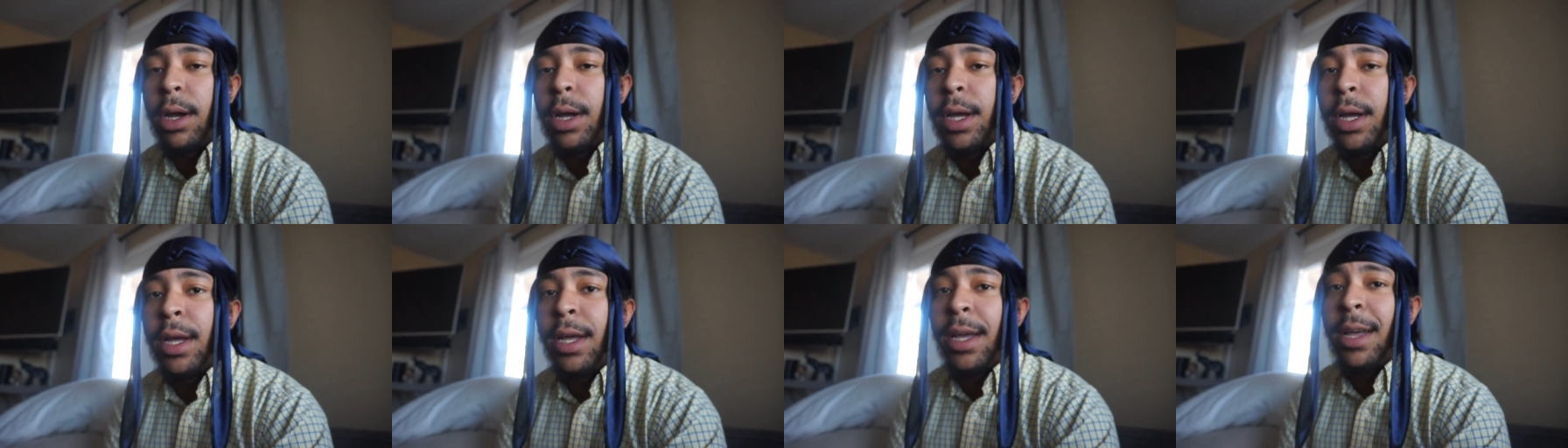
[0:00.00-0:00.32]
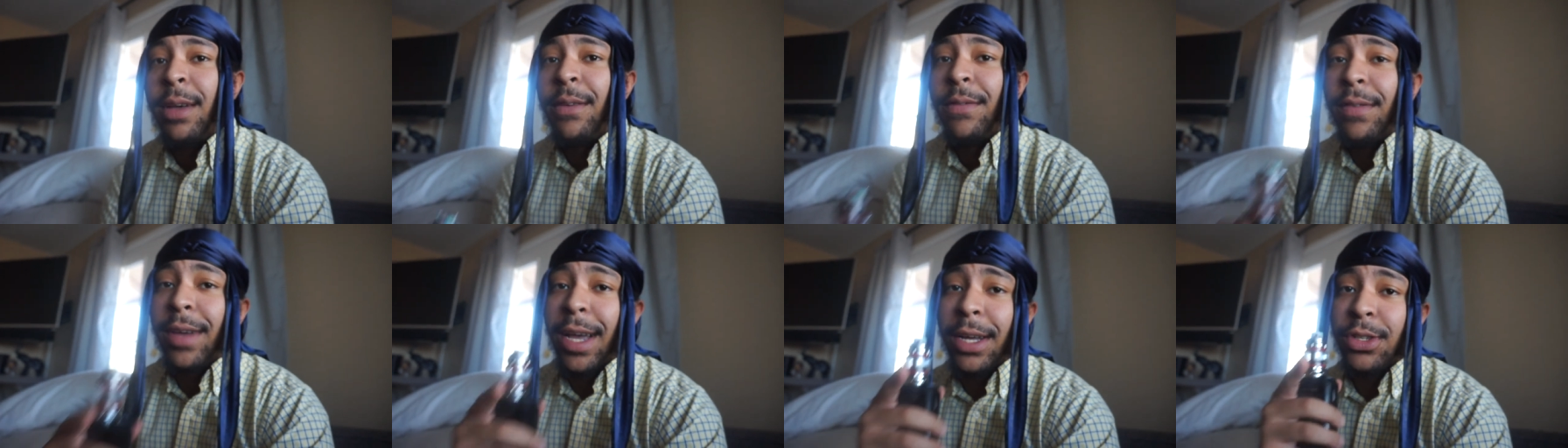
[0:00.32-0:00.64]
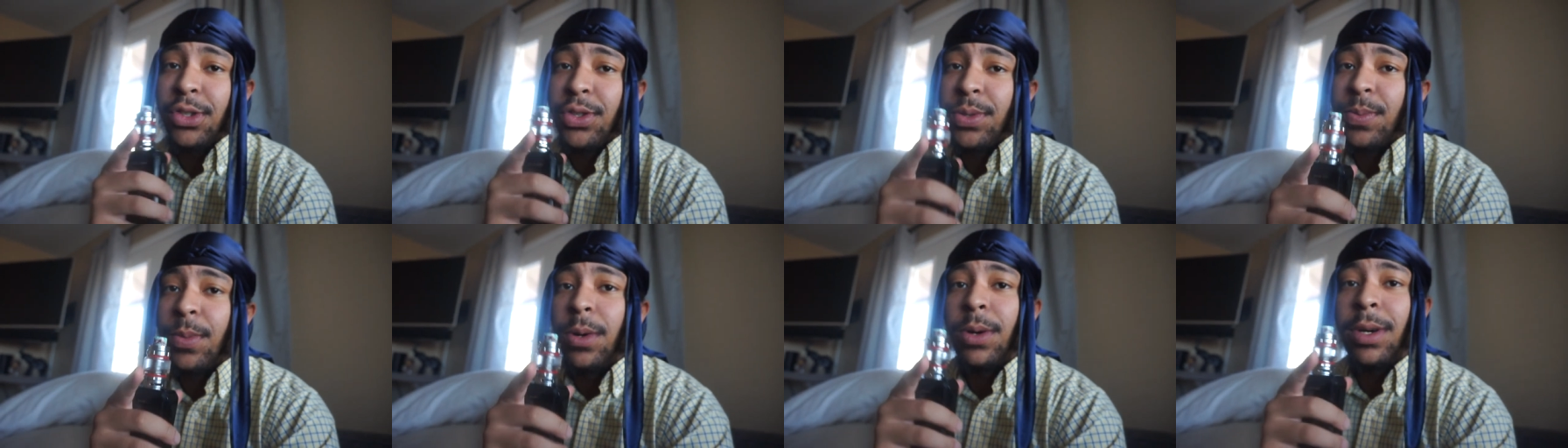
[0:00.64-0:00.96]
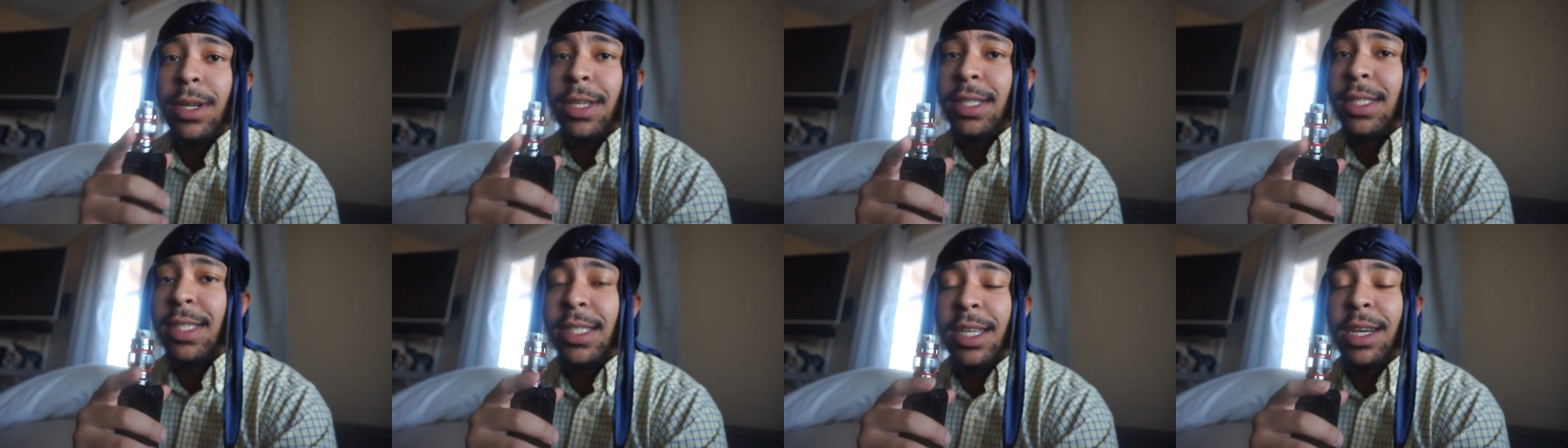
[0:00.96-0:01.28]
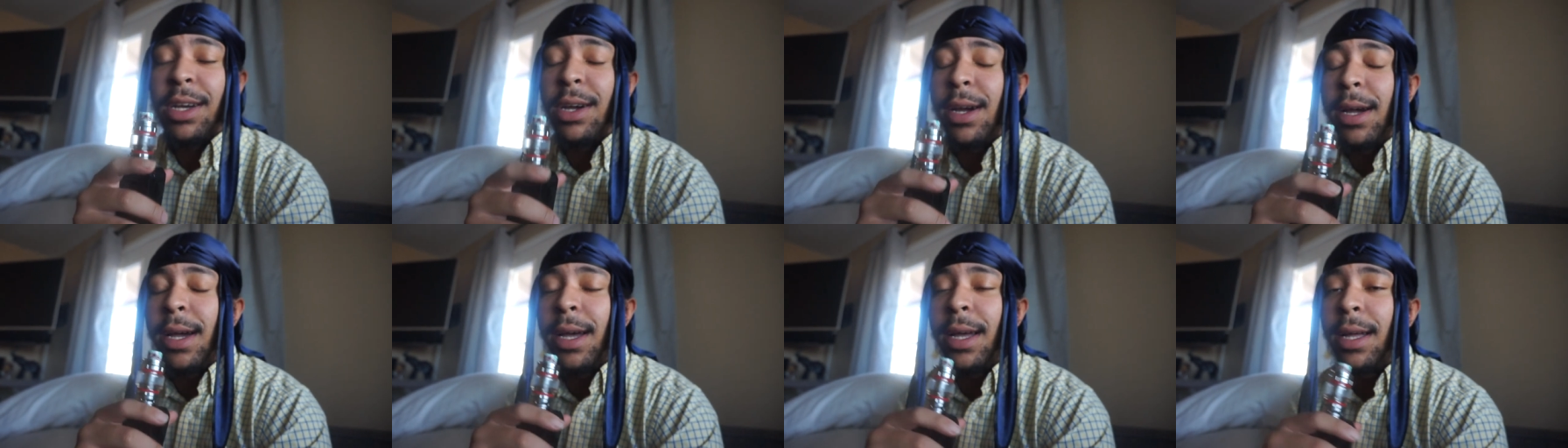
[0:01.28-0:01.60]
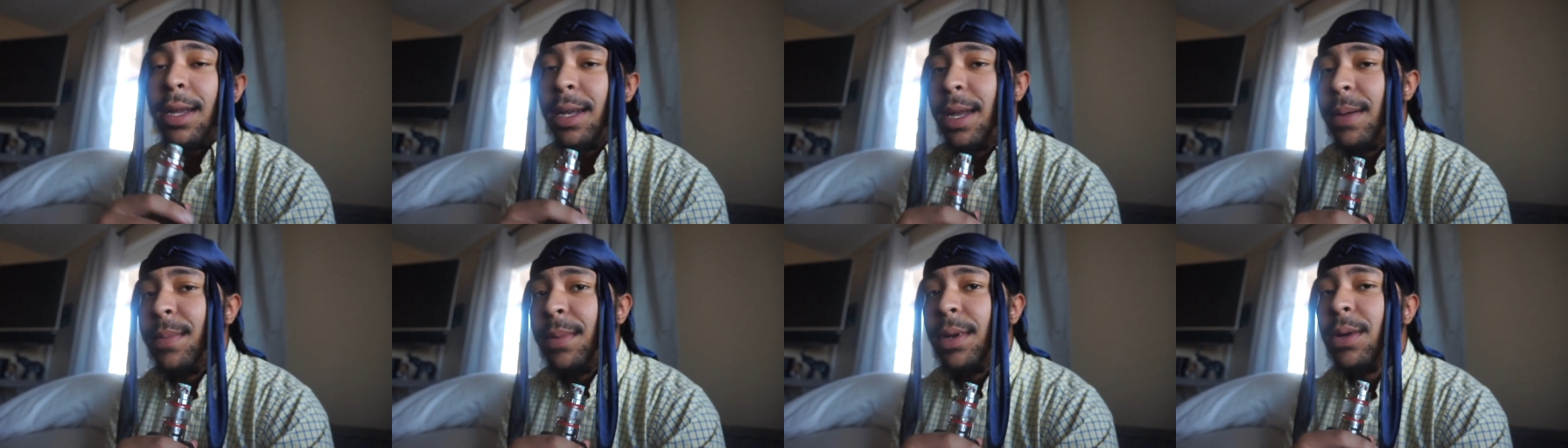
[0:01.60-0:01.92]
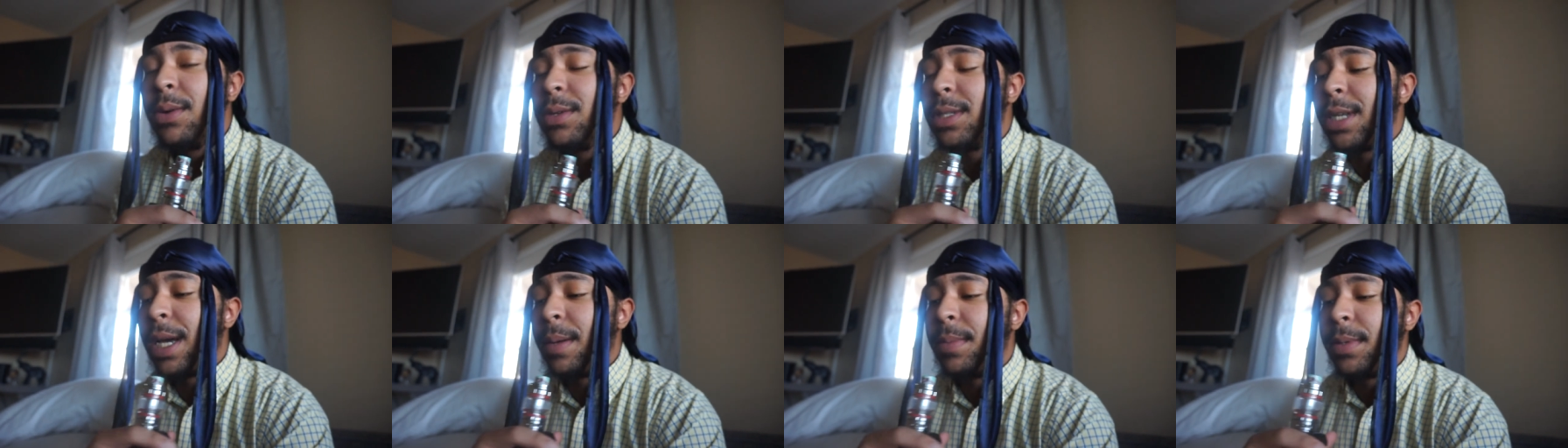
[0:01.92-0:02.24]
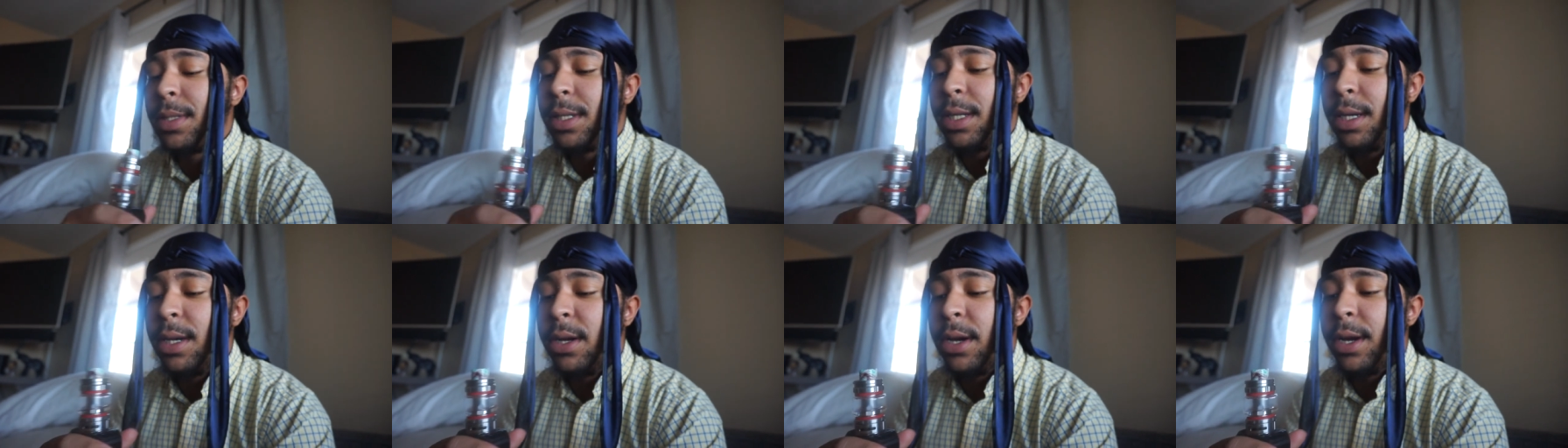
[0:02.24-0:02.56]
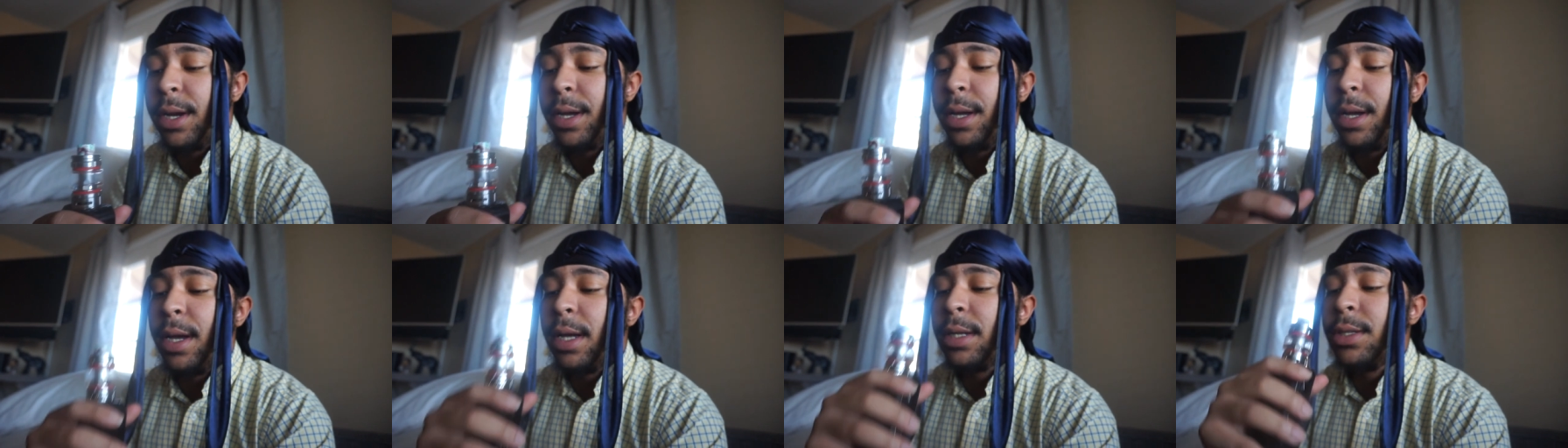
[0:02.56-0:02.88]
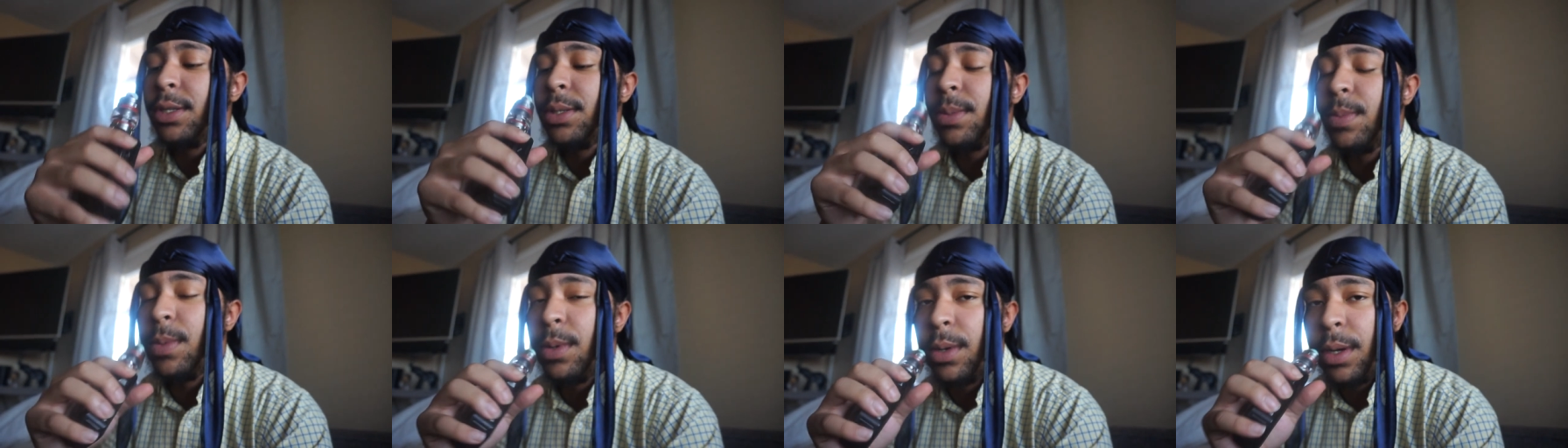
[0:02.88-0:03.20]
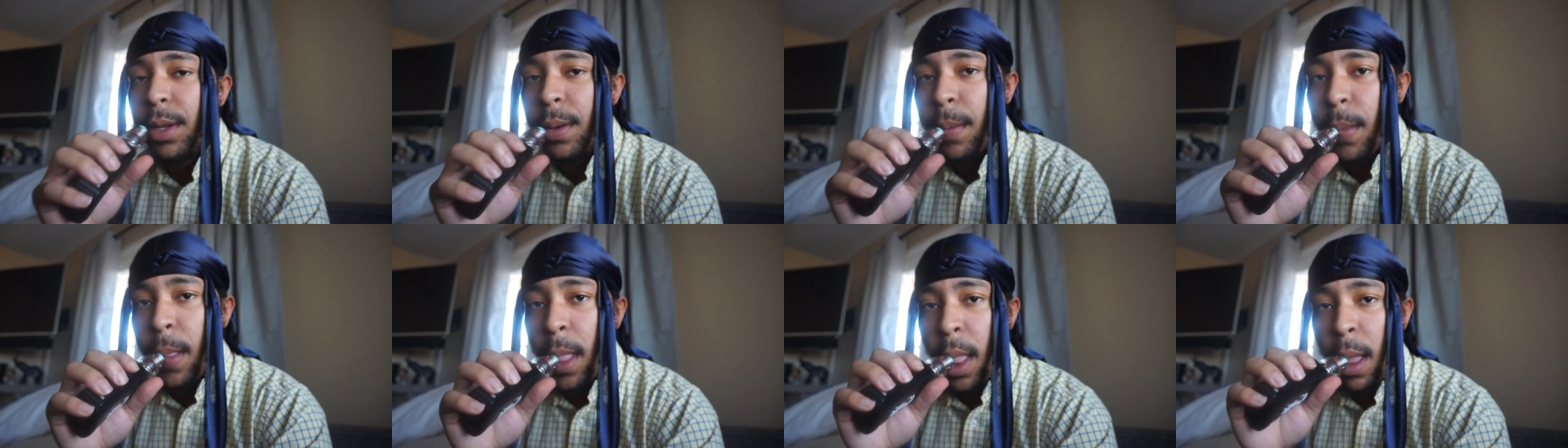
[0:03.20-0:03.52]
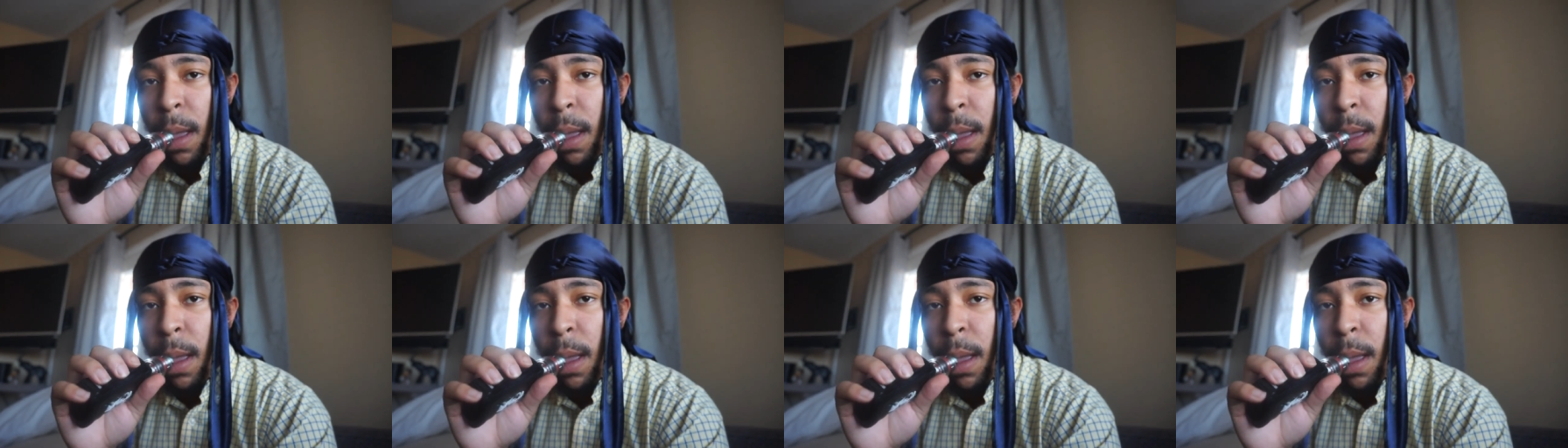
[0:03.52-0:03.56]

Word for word: If you guys are smoking a cigarette, let me know what type of cigarette you guys are smoking.